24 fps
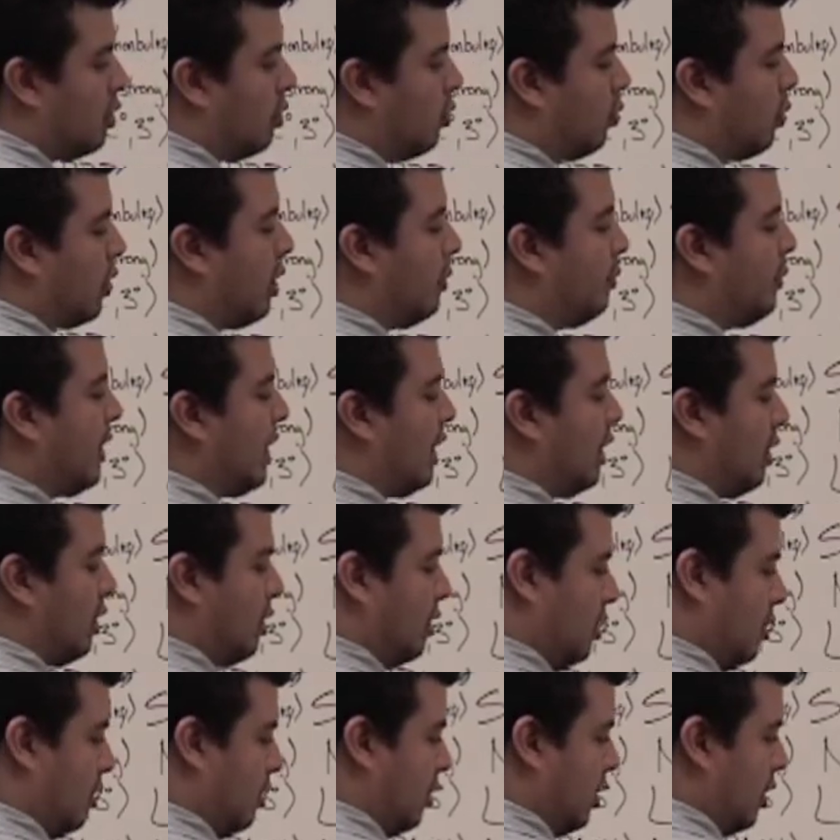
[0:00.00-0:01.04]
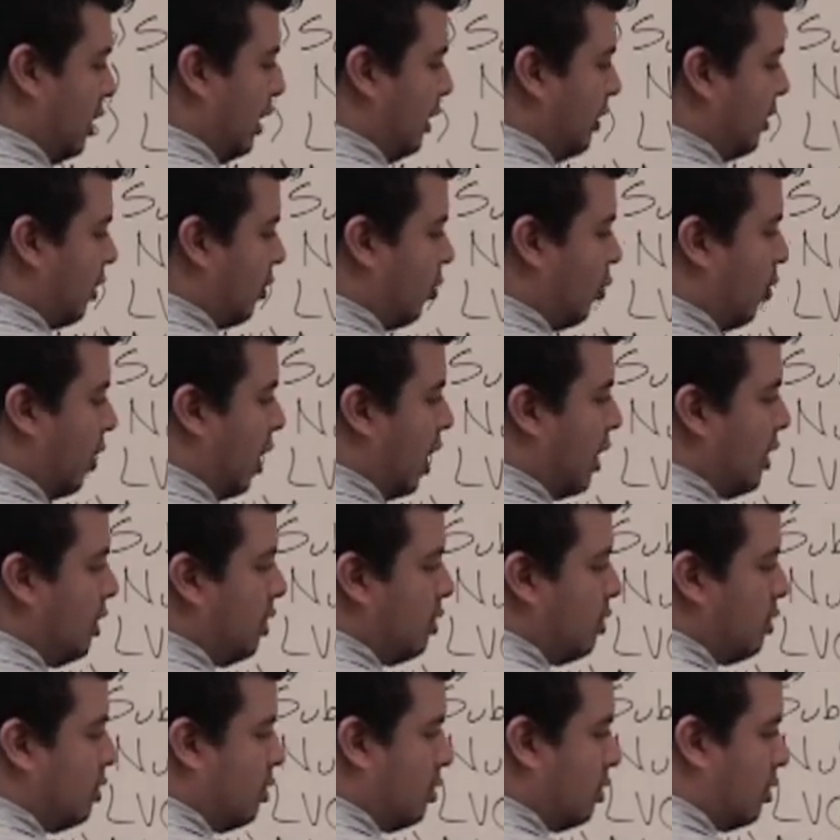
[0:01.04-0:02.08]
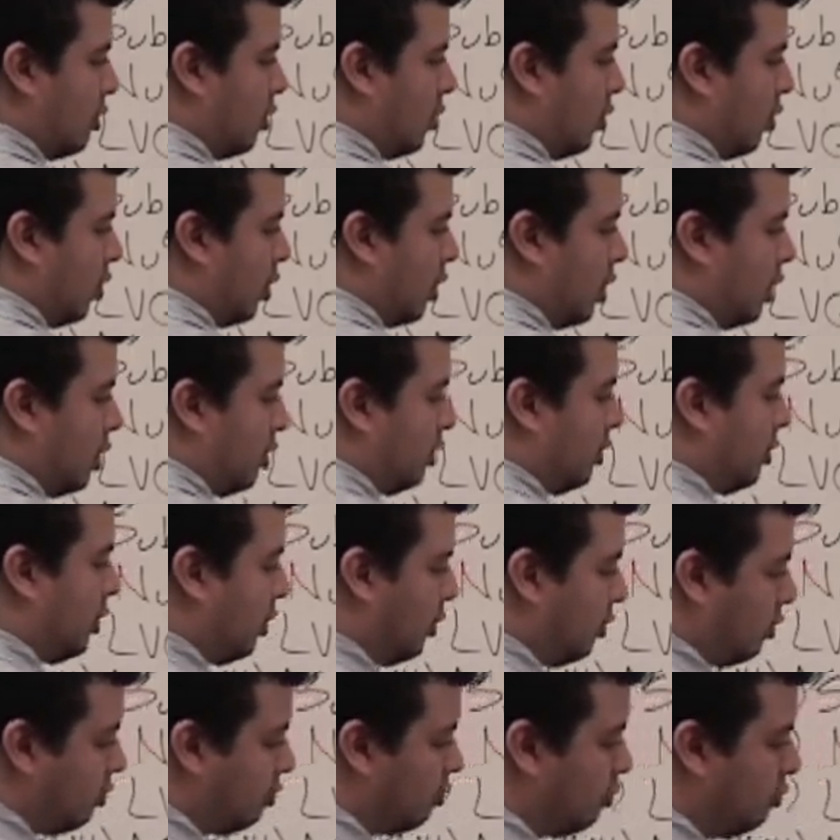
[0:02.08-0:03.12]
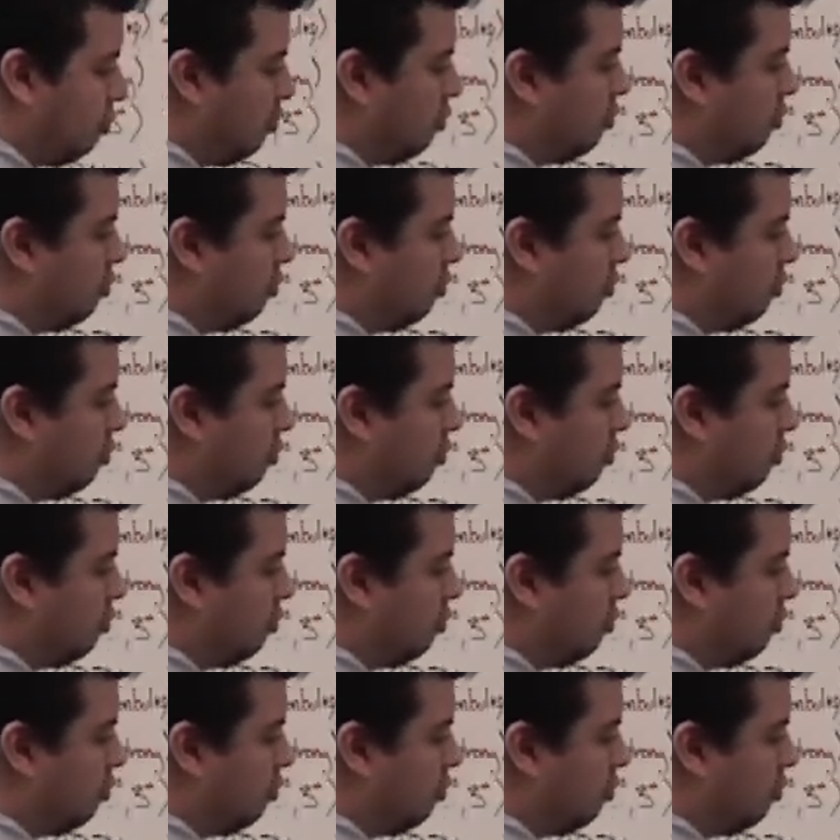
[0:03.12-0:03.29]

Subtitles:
will be either 1 or 2.